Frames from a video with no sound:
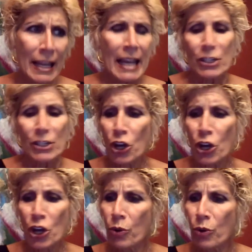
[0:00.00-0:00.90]

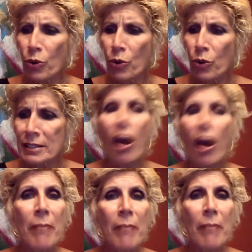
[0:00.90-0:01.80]
So
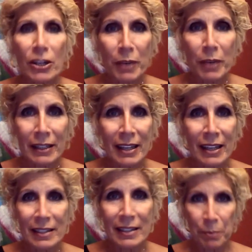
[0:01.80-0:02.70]
time management
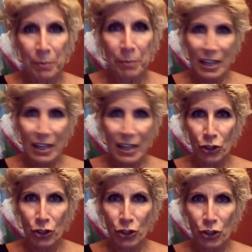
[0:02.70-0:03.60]
is a big issue.